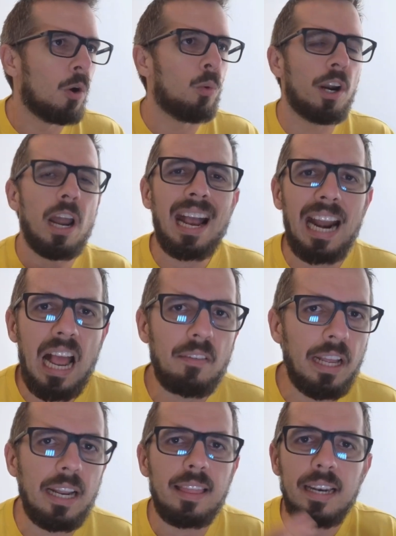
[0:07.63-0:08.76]
we're not gonna have
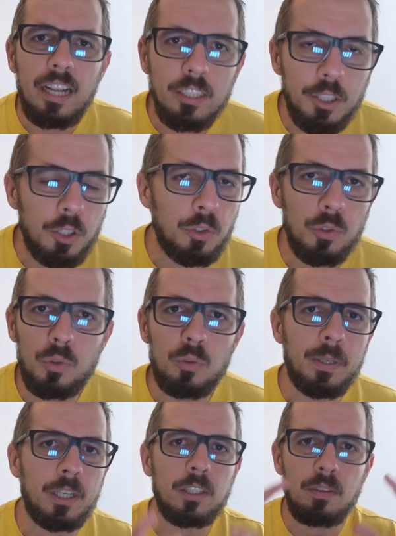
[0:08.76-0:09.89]
anything else to do
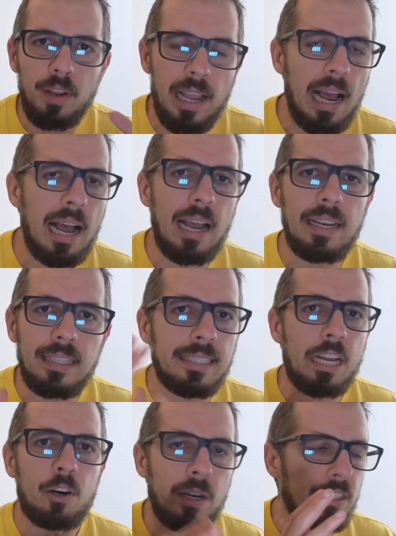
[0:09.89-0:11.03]
because of A I, et
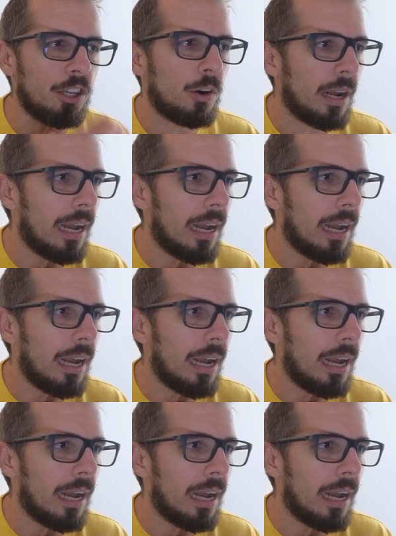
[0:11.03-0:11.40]
cetera, et cetera.